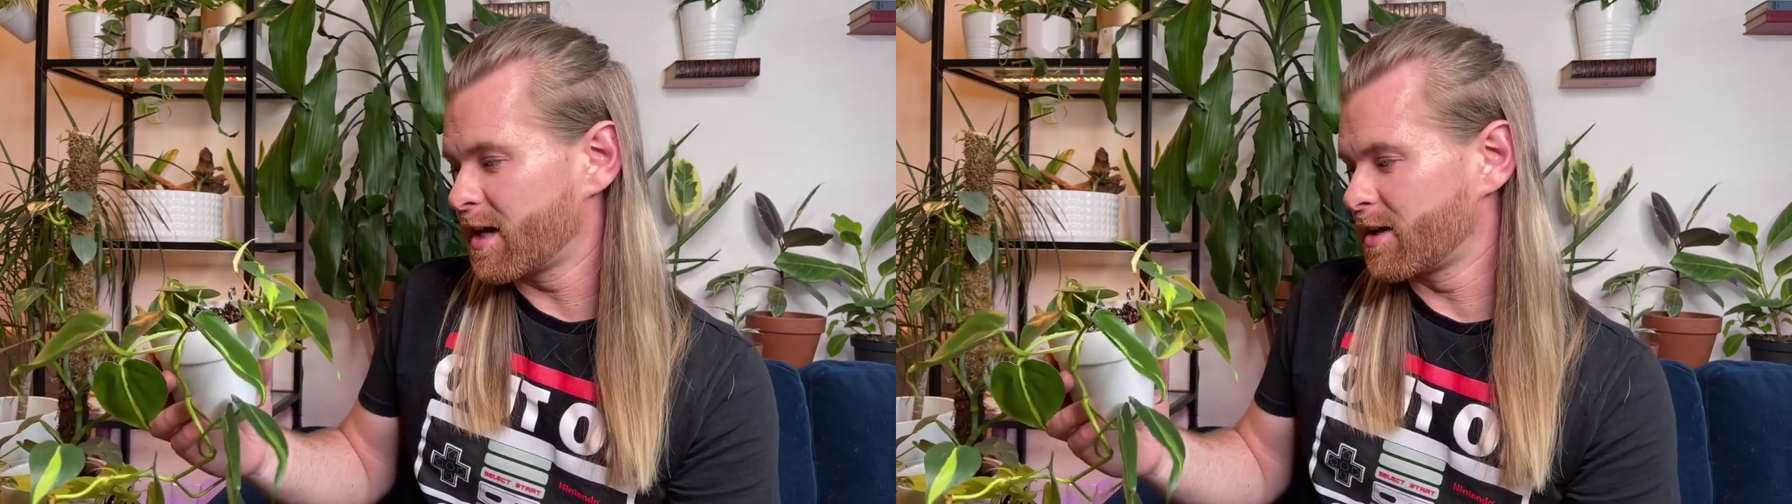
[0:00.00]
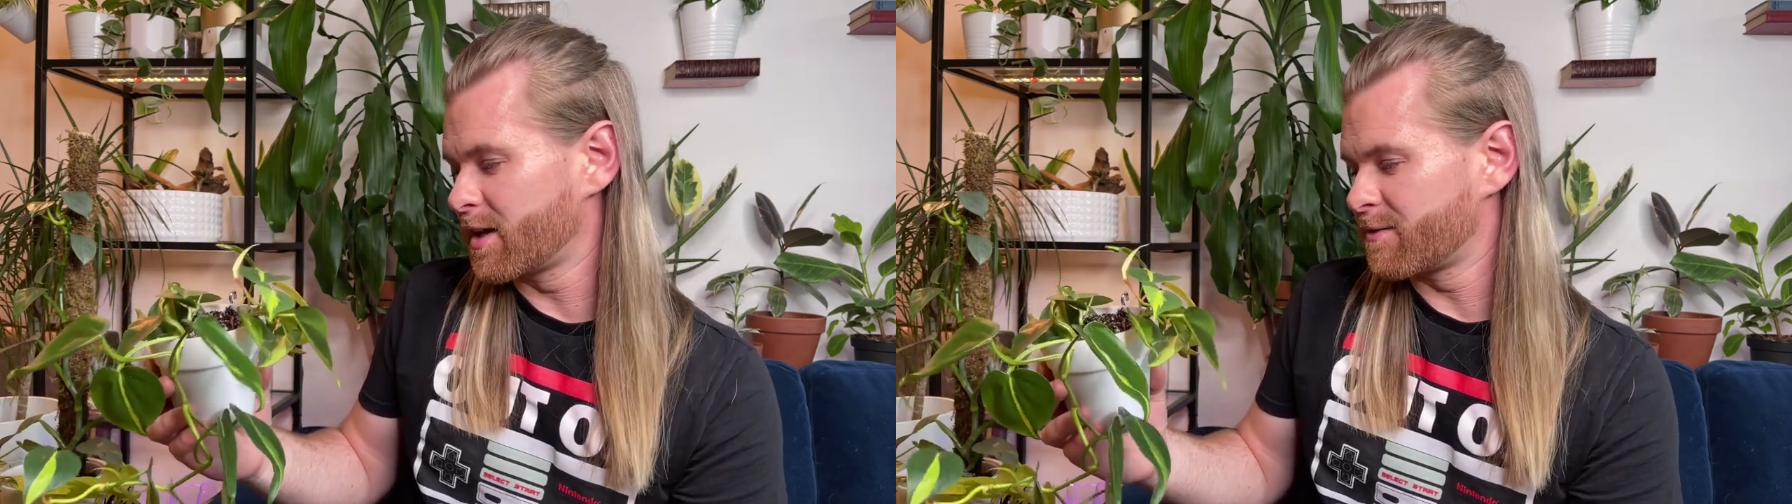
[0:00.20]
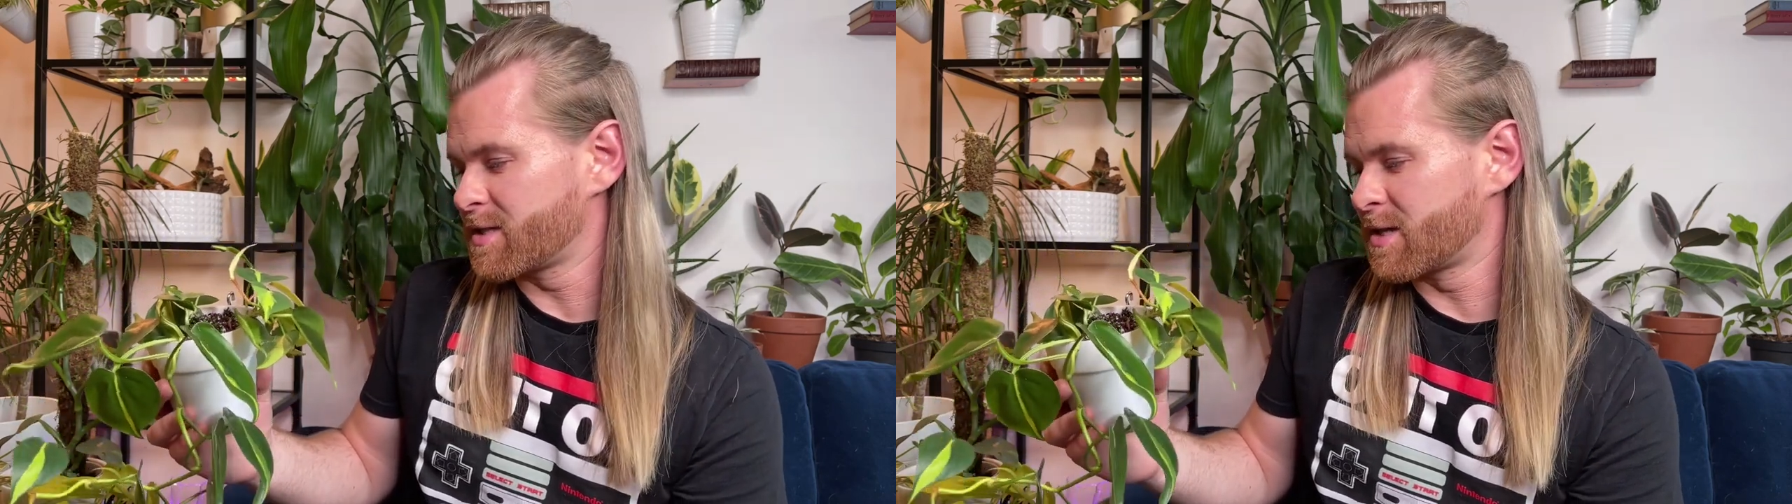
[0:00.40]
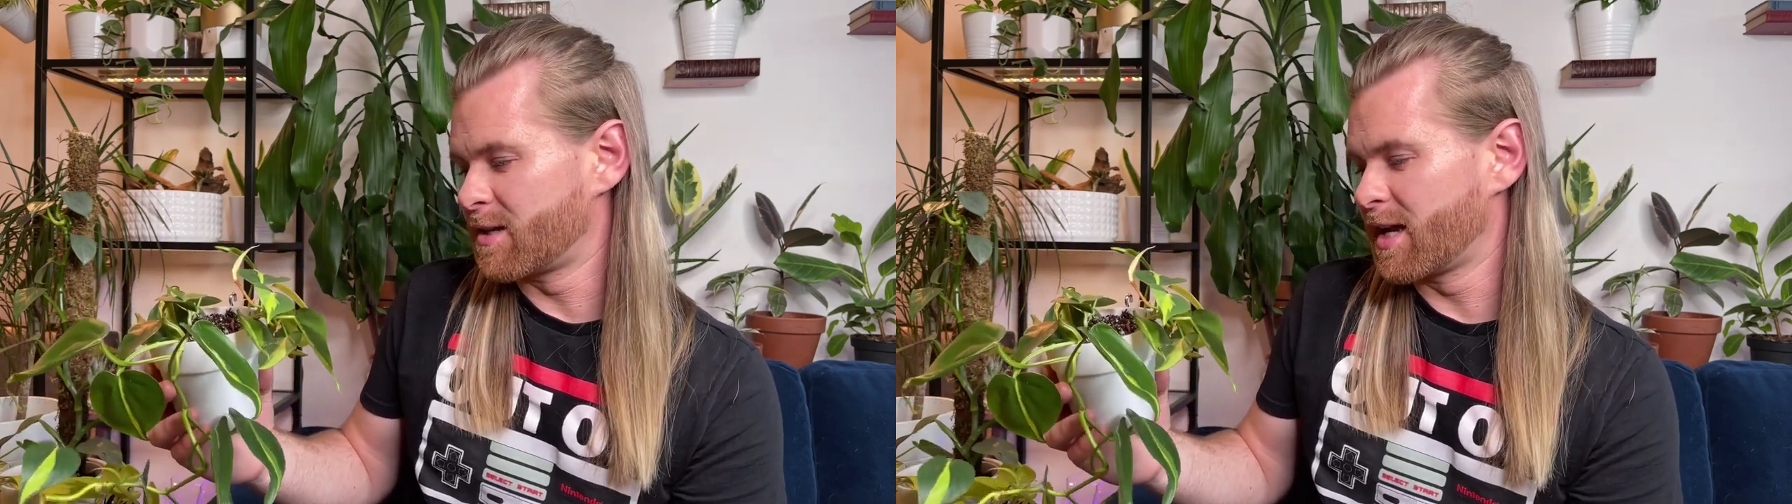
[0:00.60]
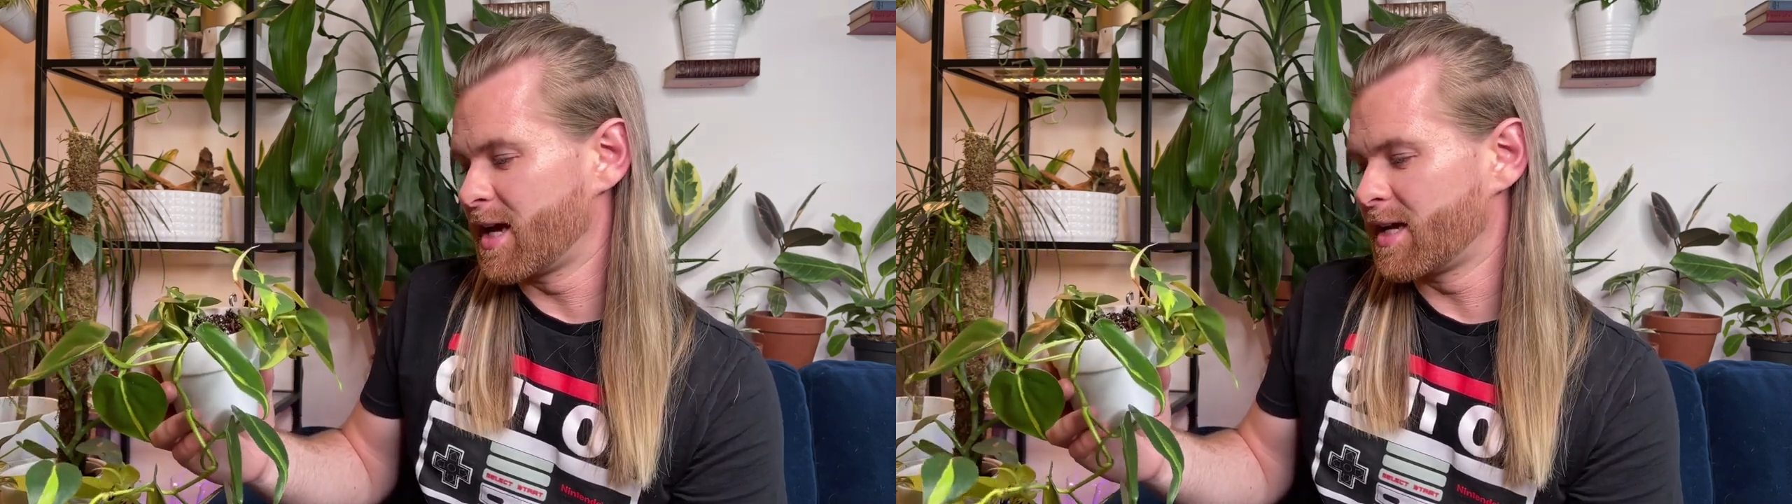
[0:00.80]
a lot of
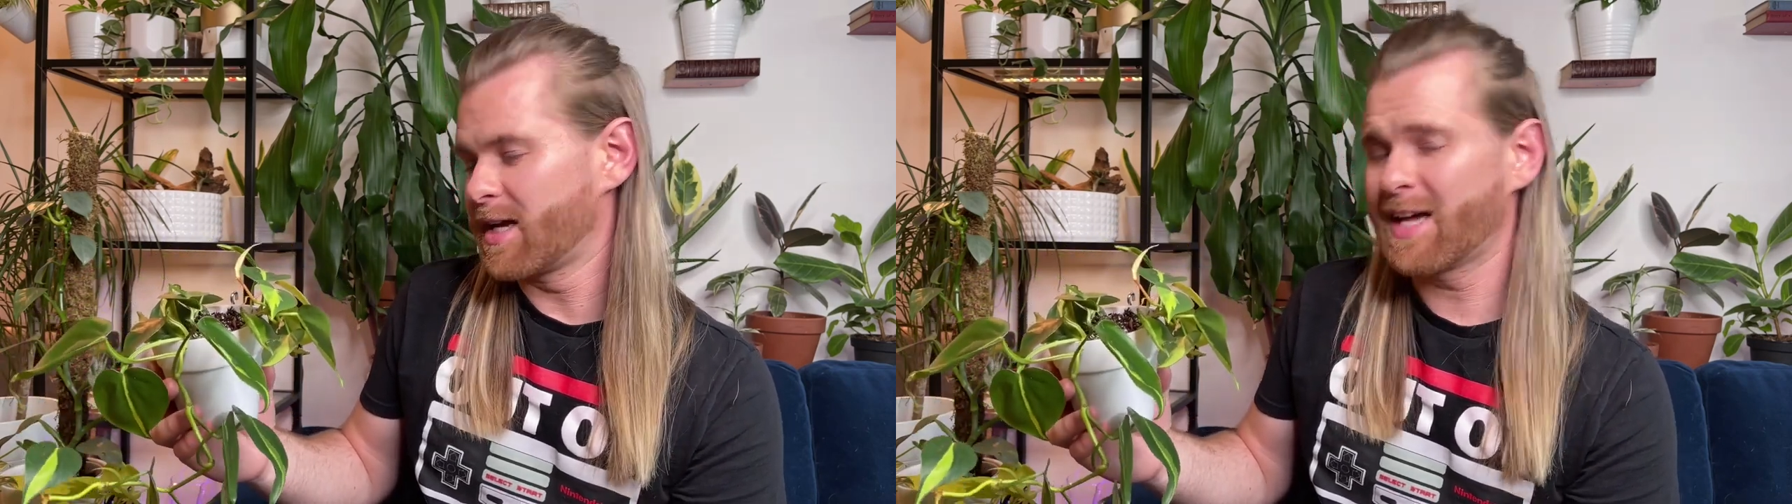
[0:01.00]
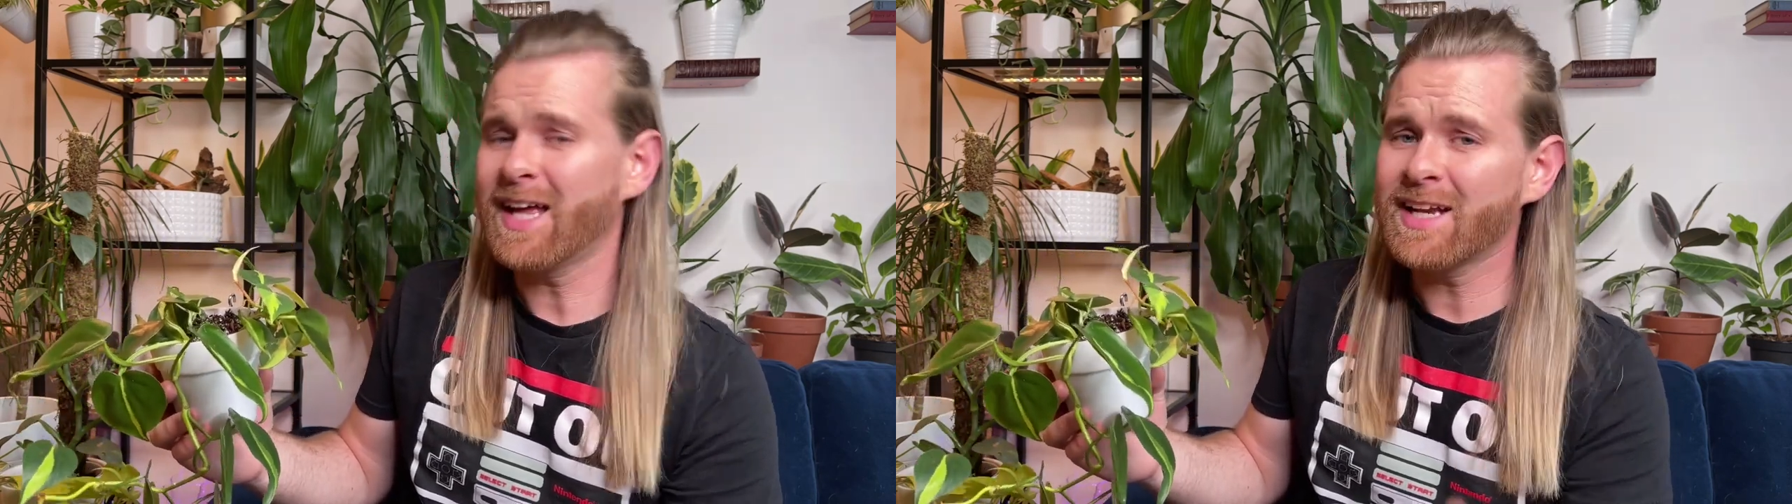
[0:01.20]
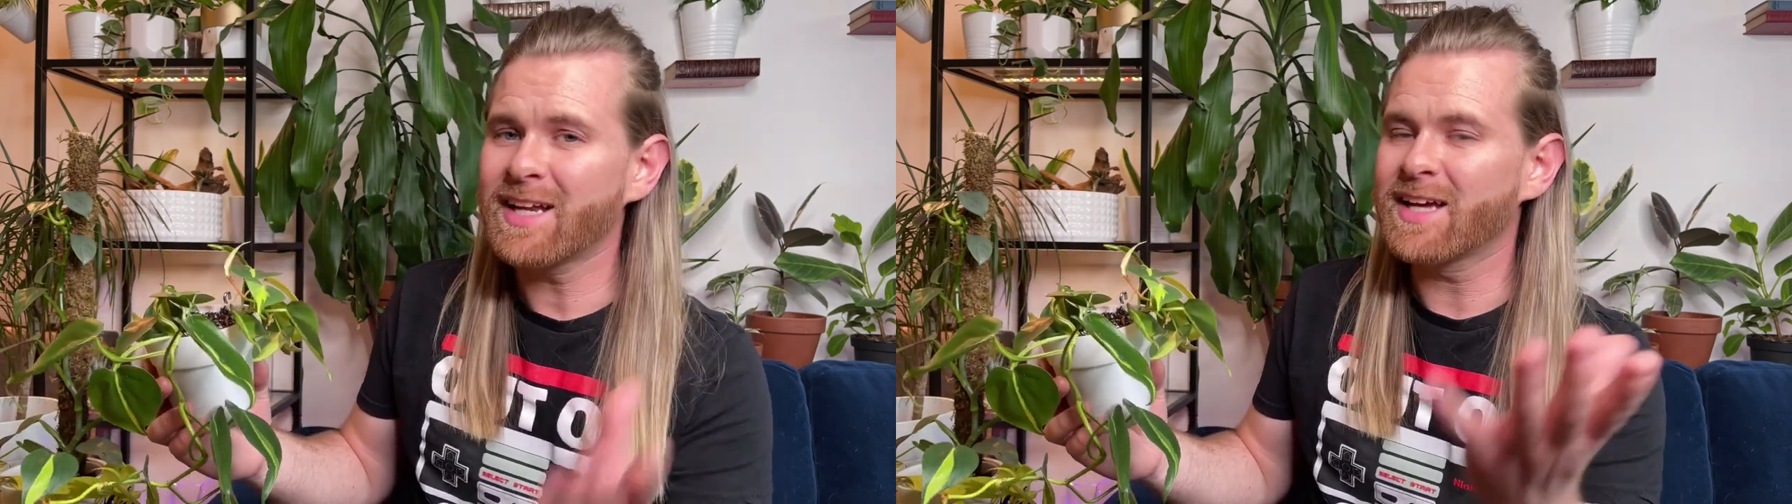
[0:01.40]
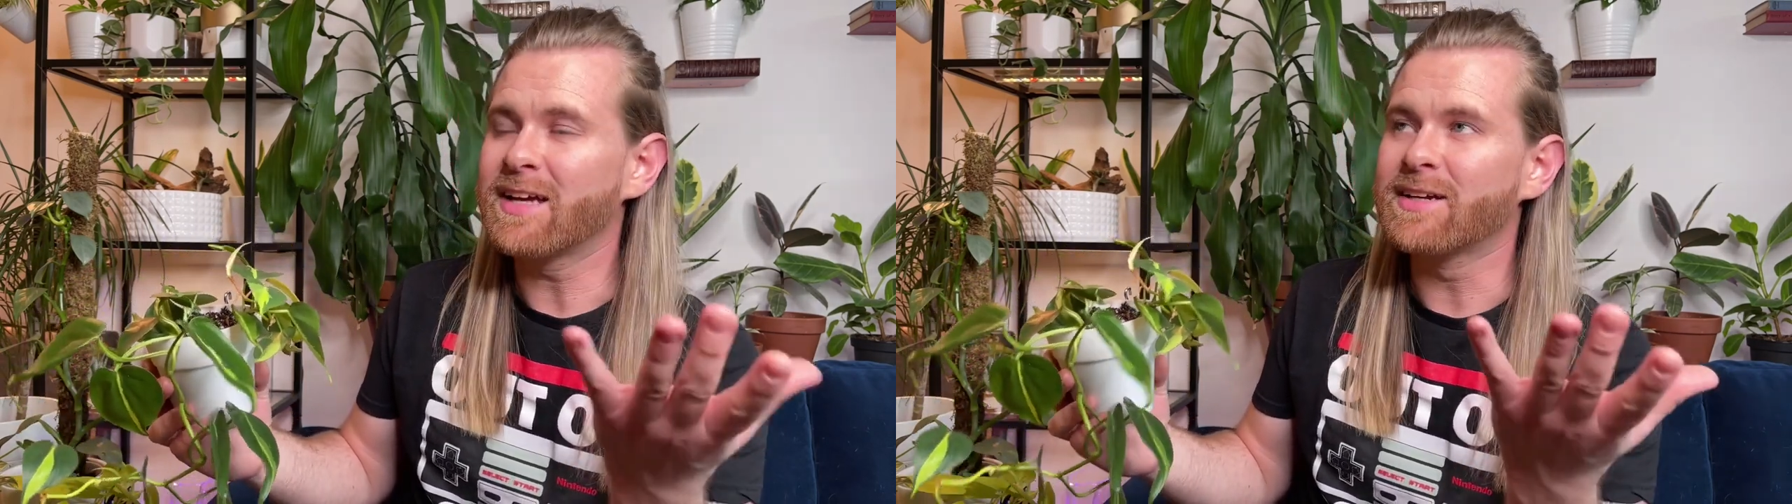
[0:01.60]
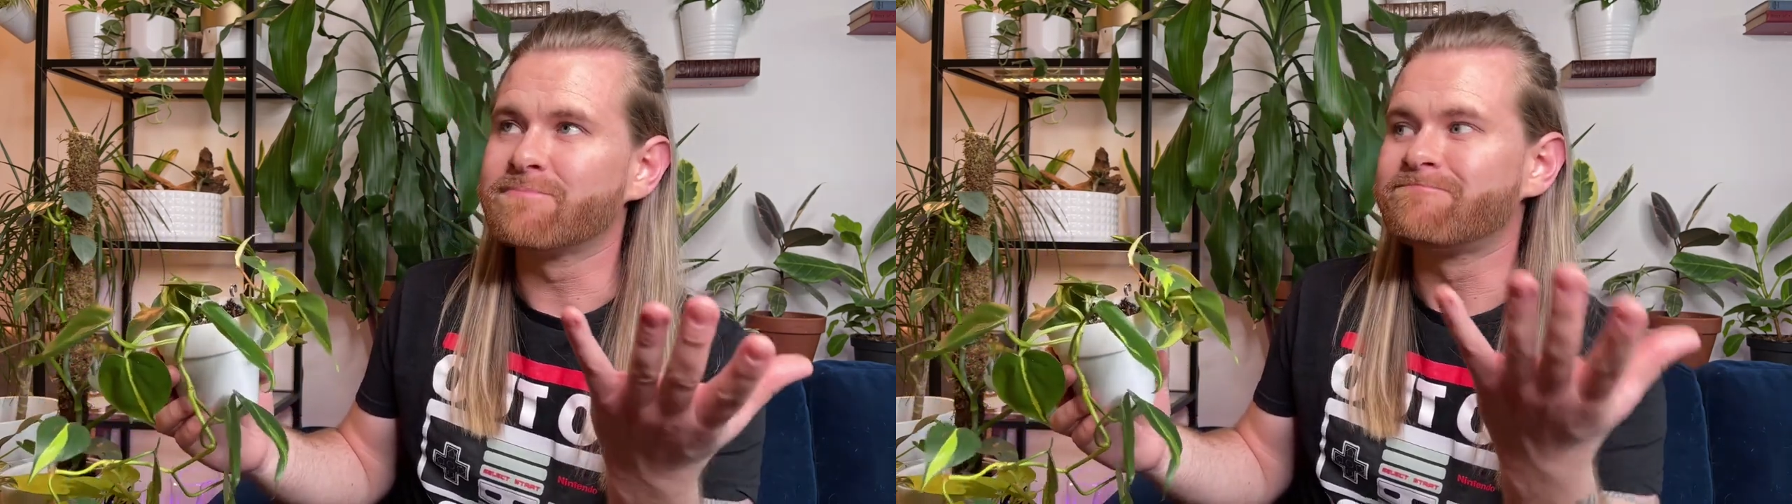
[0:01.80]
sunlight, and
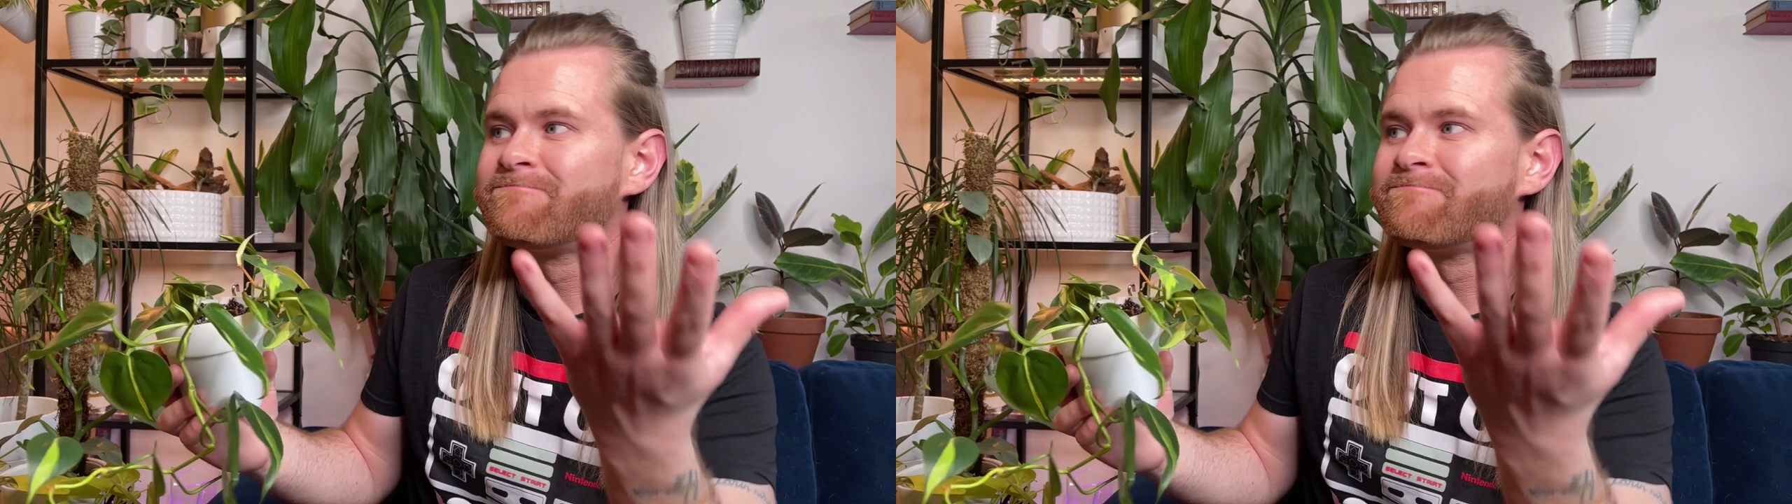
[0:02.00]
like